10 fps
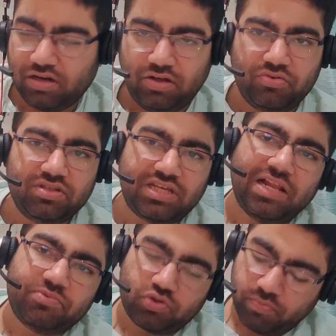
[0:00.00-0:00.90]
Now this
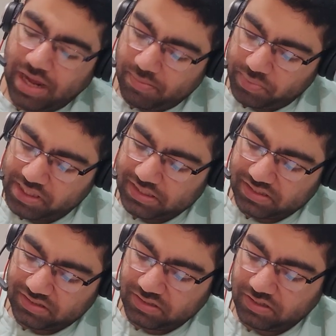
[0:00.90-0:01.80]
helps to
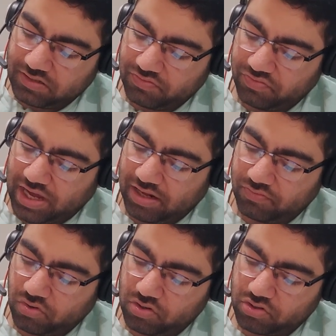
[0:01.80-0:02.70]
bypass the
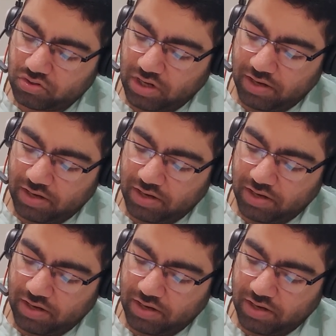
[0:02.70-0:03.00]
firewalls